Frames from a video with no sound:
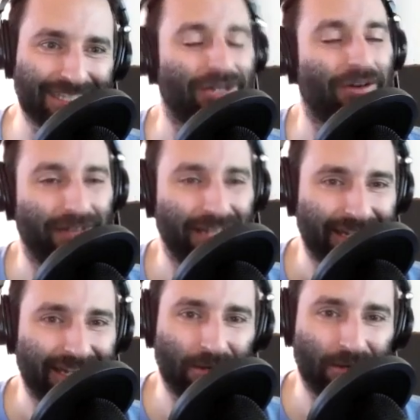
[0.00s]
So
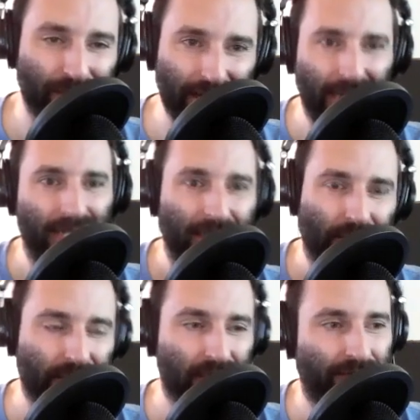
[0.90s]
it would be Andy
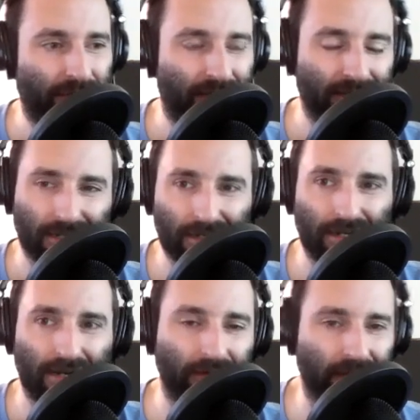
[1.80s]
Christopher, good at
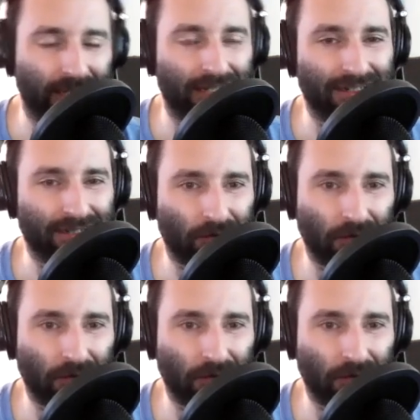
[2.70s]
everything,